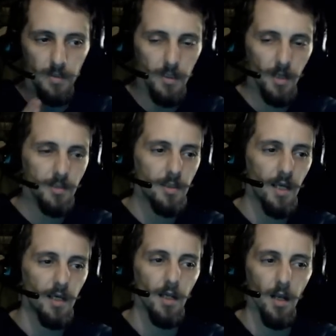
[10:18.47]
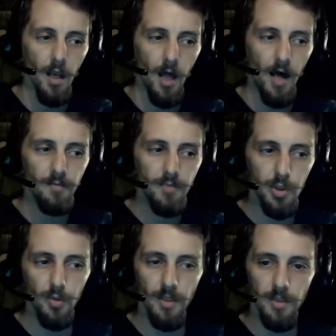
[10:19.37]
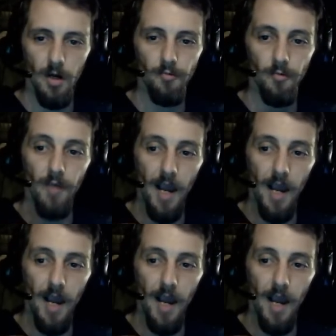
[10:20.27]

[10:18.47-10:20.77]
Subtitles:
does take a lot of stress off of